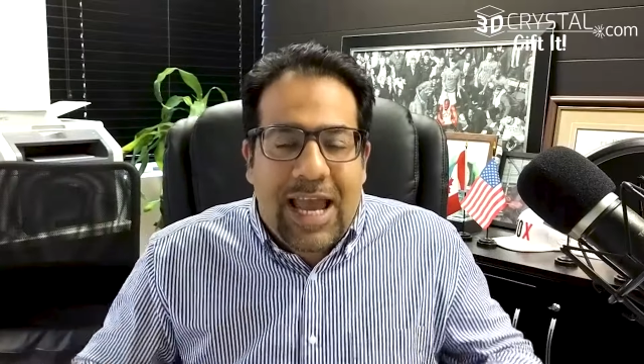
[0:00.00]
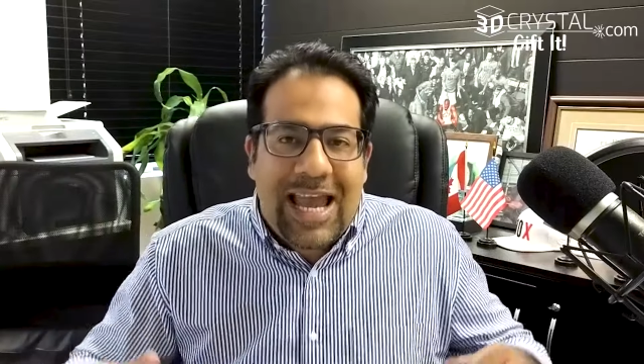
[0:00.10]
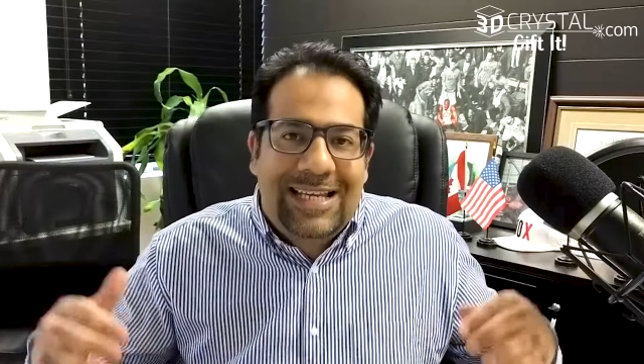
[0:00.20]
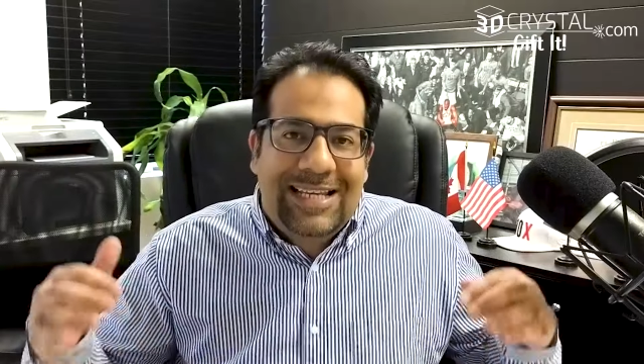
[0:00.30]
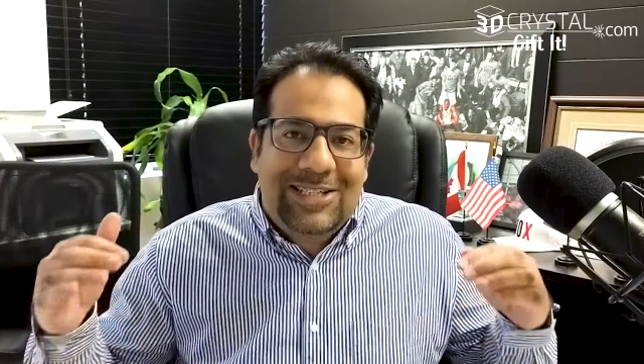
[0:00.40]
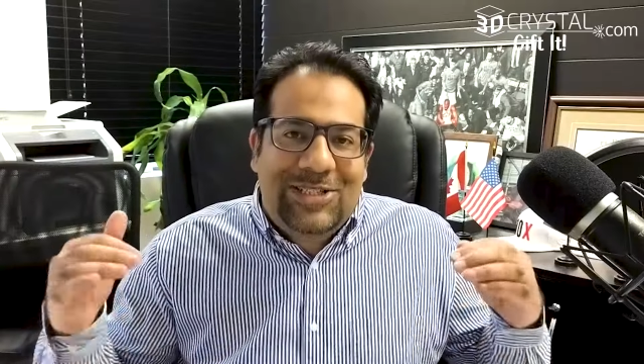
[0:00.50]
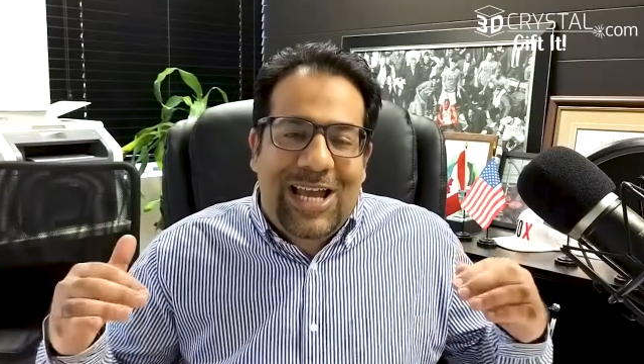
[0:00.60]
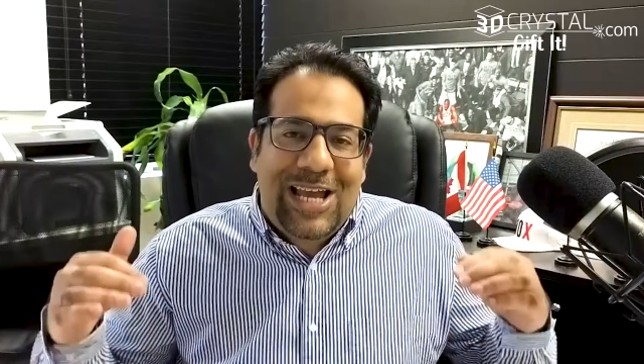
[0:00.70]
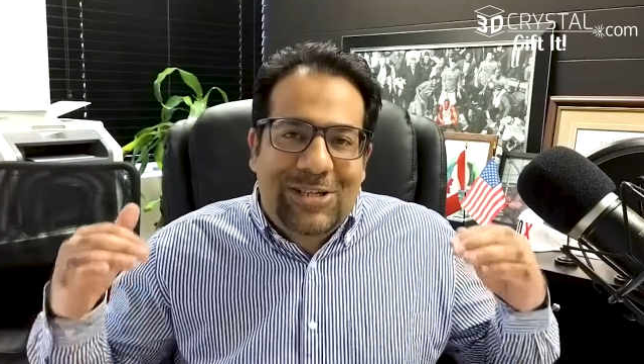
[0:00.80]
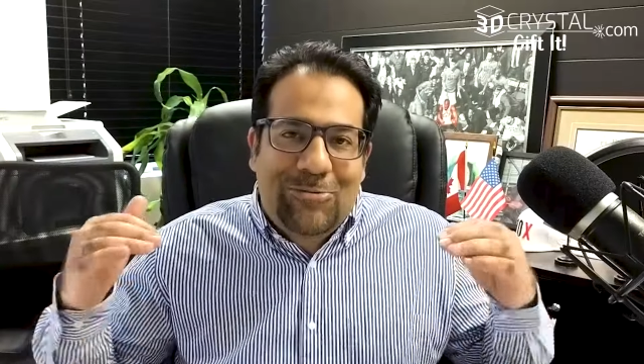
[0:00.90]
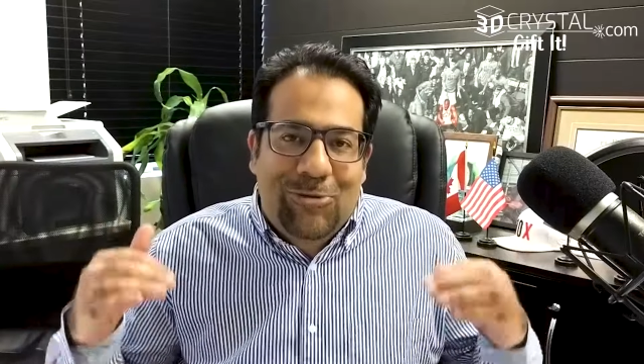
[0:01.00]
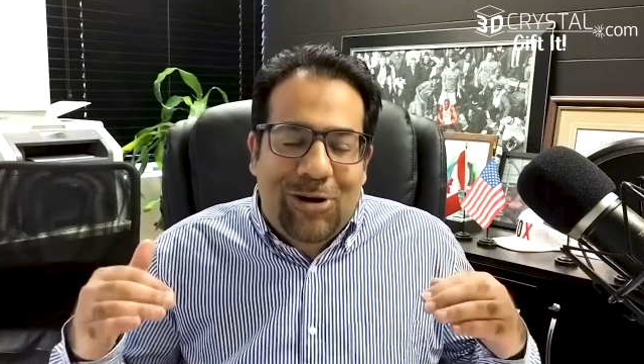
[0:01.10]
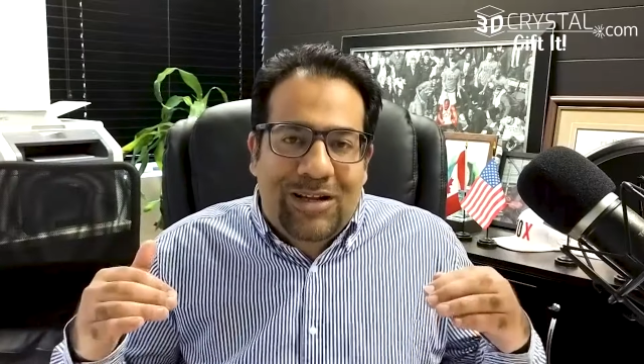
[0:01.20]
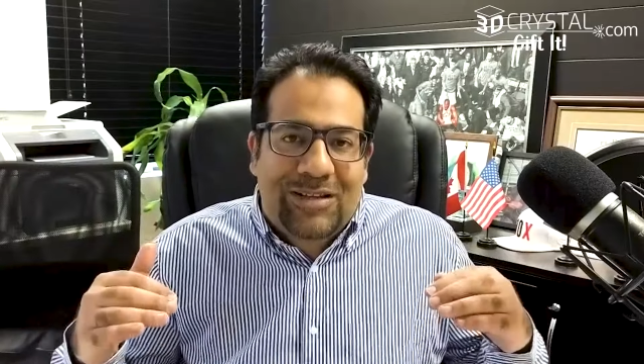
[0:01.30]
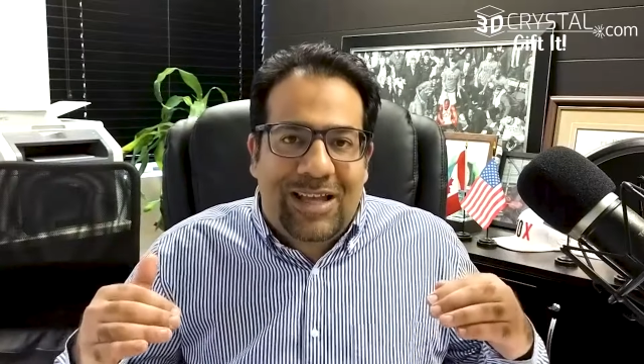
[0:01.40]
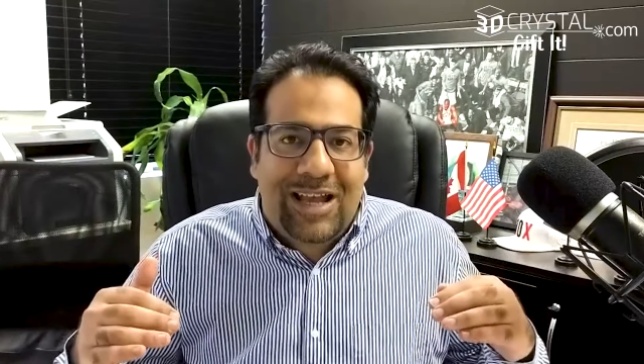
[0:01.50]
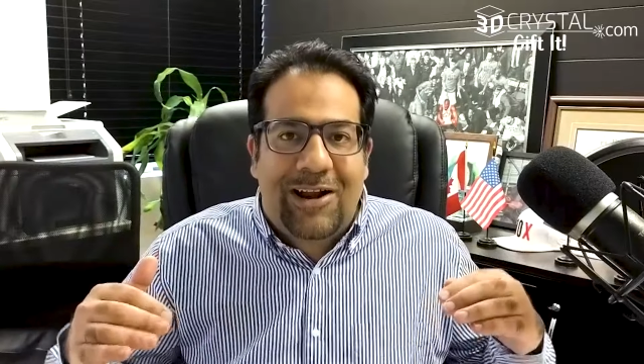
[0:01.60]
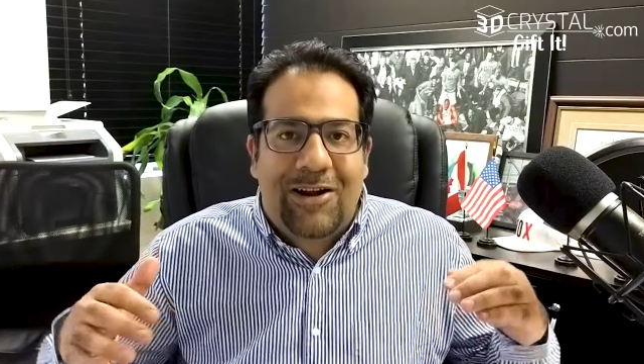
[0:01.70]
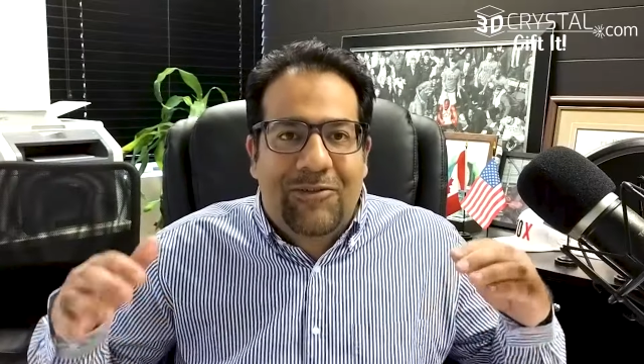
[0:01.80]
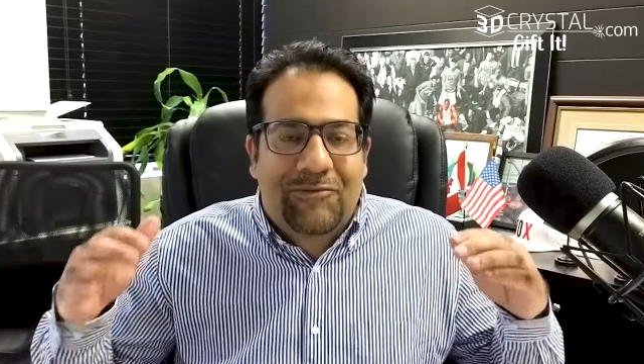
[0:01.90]
and she had to work
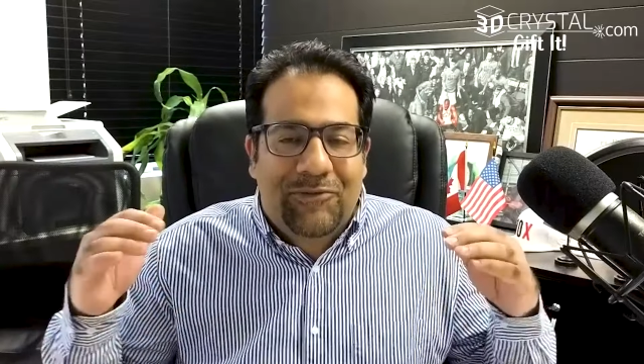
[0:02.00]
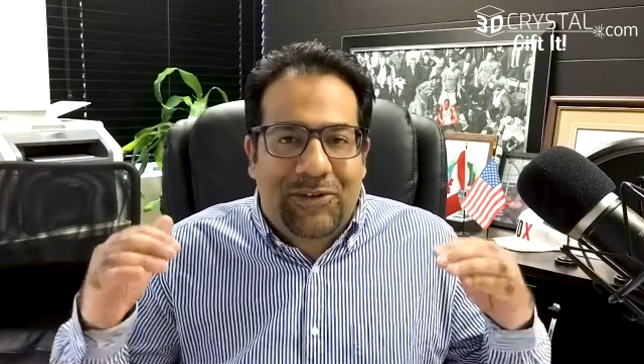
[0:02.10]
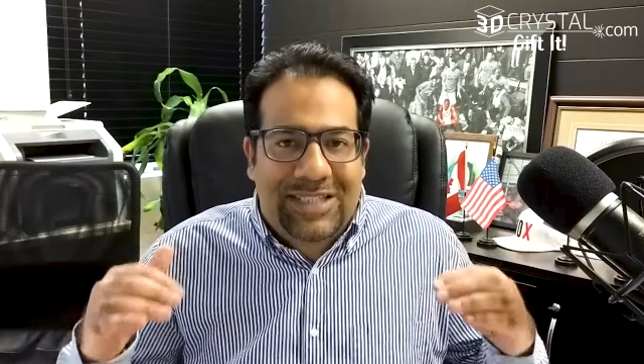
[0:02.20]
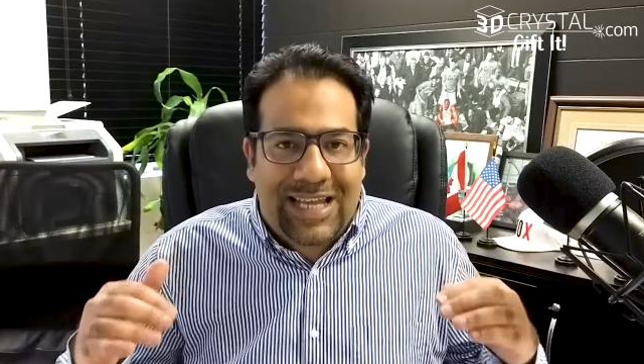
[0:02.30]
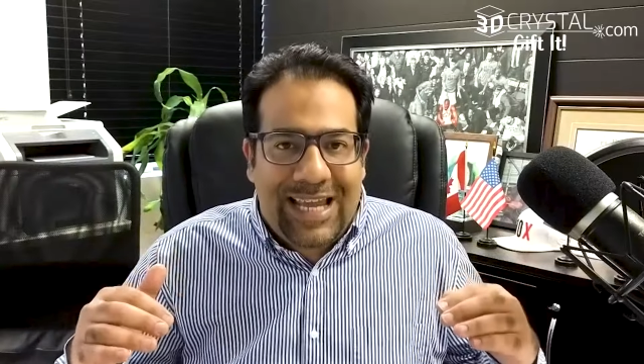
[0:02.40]
there for